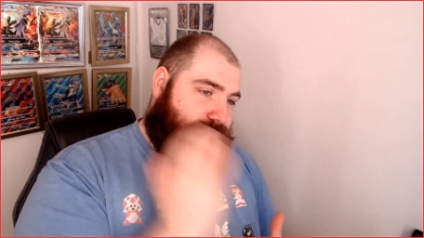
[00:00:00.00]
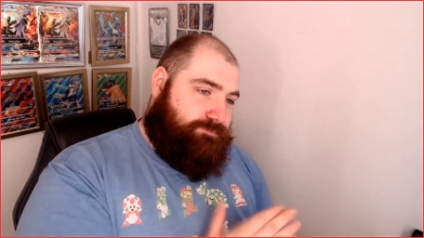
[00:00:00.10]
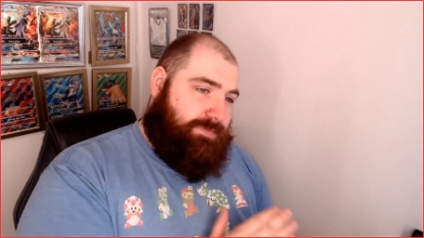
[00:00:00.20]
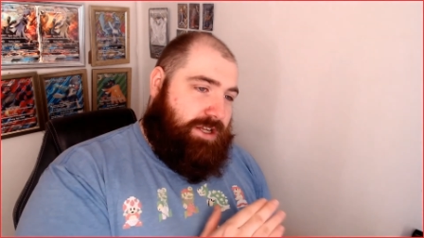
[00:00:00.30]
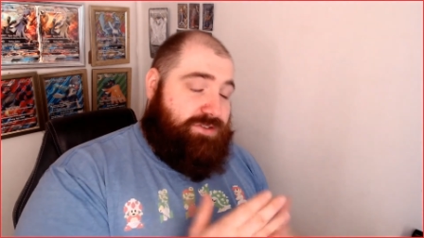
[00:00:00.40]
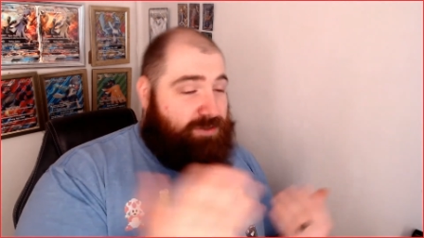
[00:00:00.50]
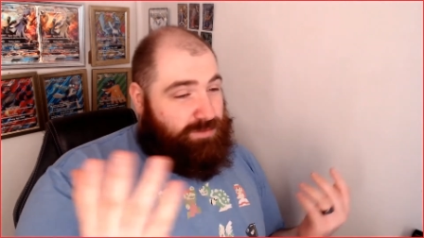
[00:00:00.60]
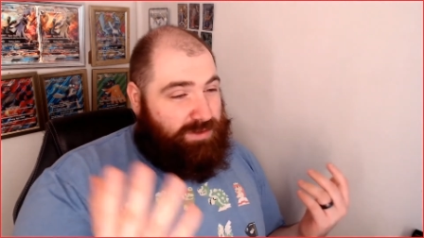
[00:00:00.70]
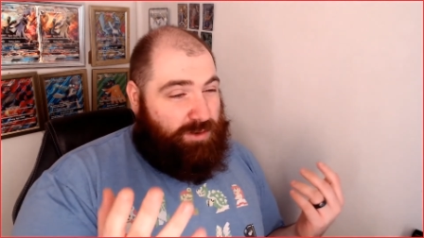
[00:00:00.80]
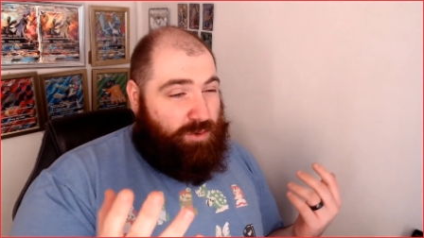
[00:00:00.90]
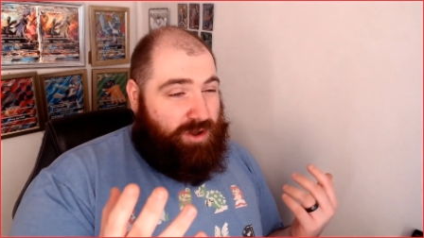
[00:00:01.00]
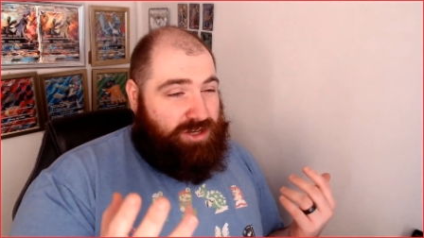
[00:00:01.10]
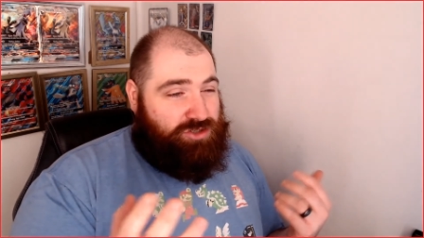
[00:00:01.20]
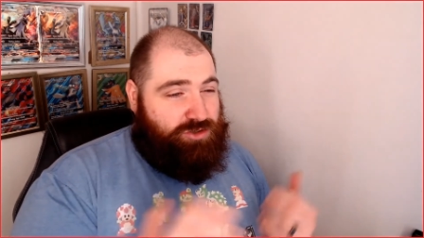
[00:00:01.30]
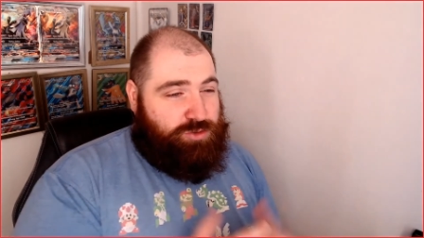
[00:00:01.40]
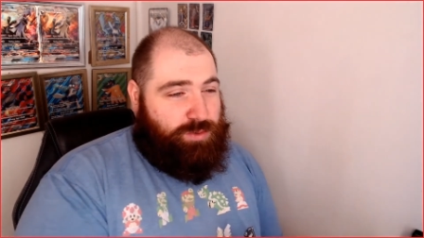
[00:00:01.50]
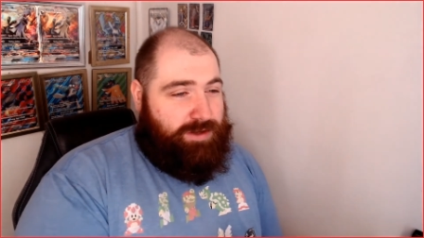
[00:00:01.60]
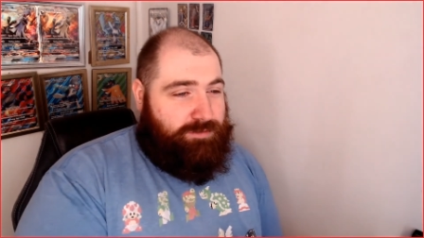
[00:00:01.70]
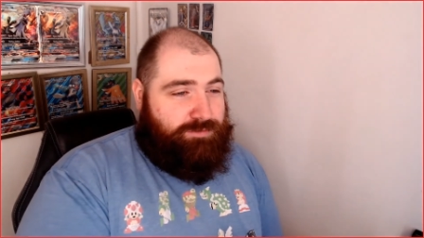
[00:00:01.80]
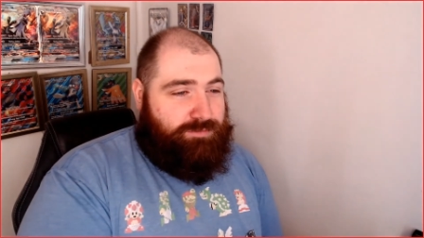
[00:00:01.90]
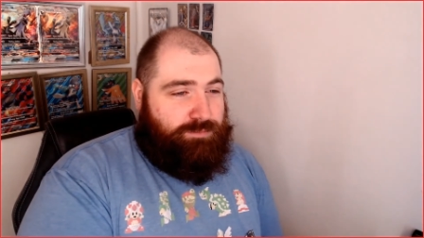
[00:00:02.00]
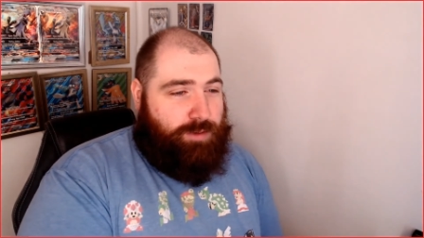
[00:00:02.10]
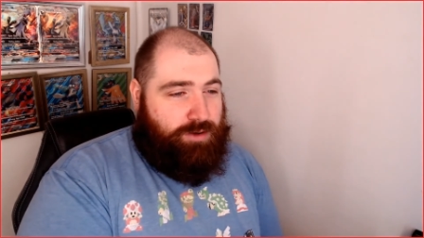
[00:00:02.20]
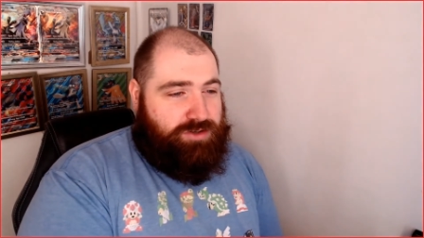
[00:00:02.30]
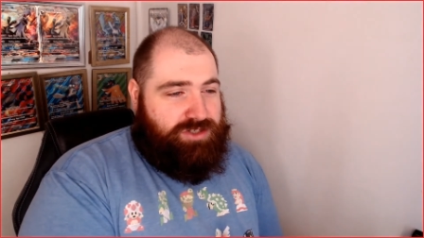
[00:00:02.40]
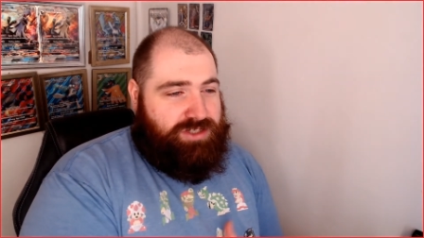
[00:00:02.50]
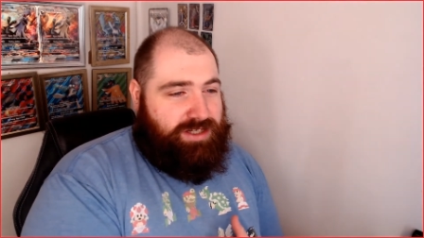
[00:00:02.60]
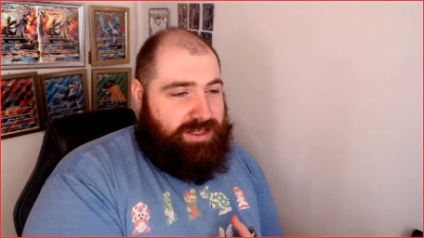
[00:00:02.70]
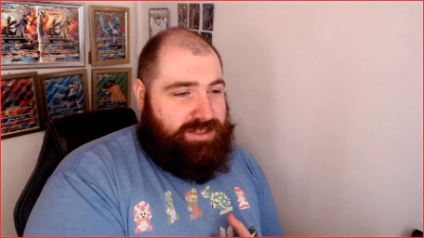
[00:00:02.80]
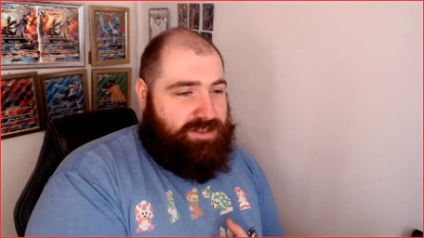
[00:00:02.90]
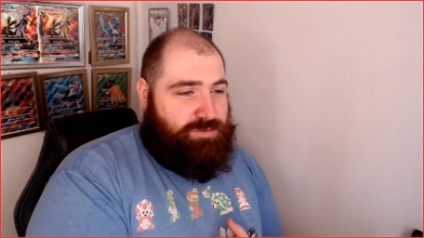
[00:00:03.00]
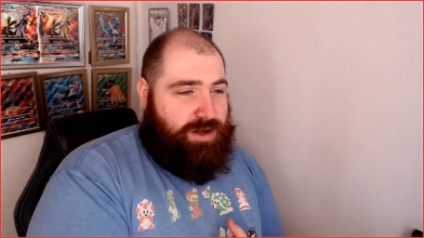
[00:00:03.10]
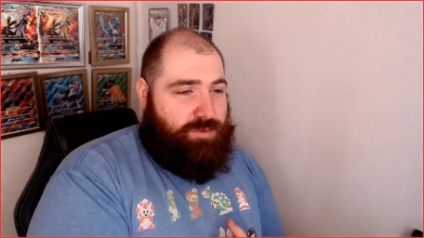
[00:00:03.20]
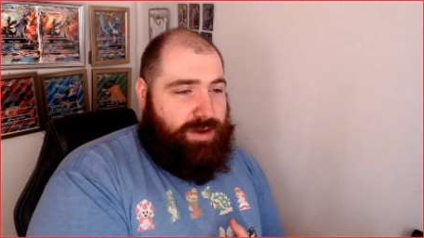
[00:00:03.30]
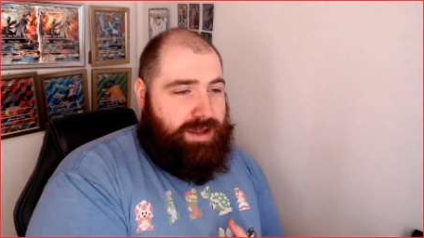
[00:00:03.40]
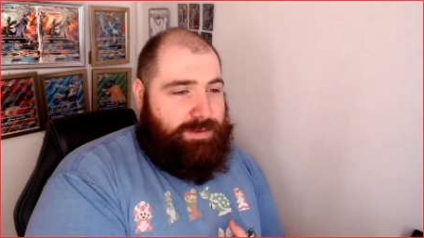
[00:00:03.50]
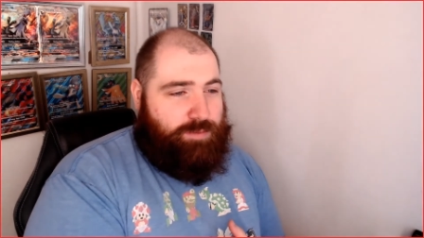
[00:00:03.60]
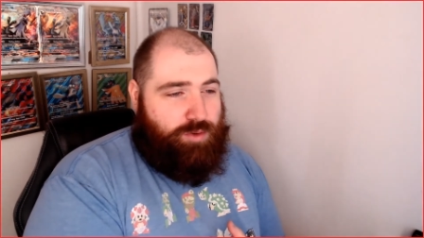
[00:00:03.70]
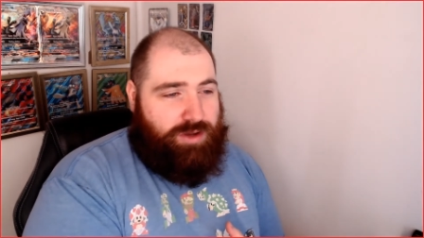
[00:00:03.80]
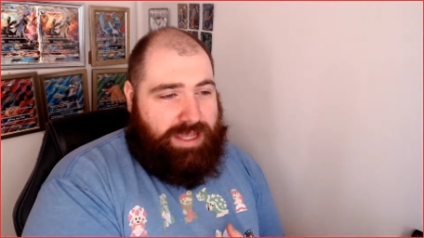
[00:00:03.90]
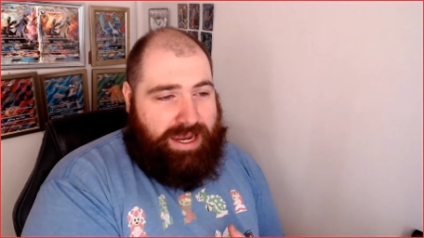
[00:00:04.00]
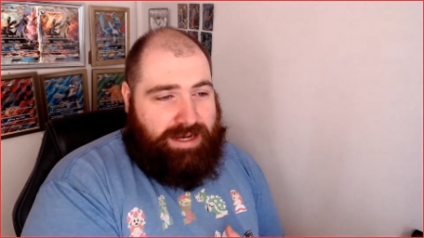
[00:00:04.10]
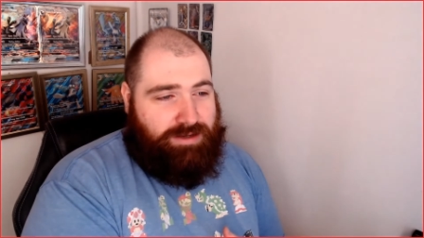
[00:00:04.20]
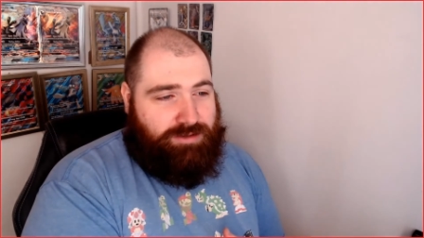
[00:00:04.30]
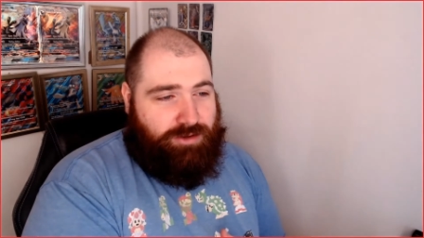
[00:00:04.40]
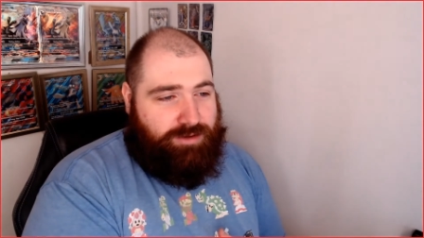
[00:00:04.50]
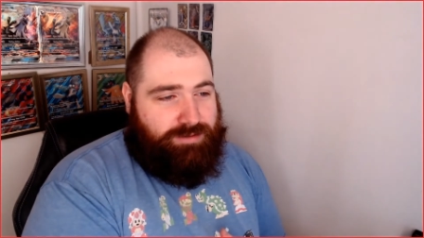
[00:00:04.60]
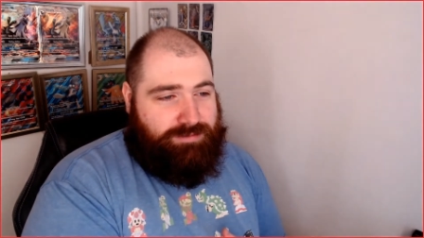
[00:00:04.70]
Obviously there were issues with boxes as well, where people weren't getting like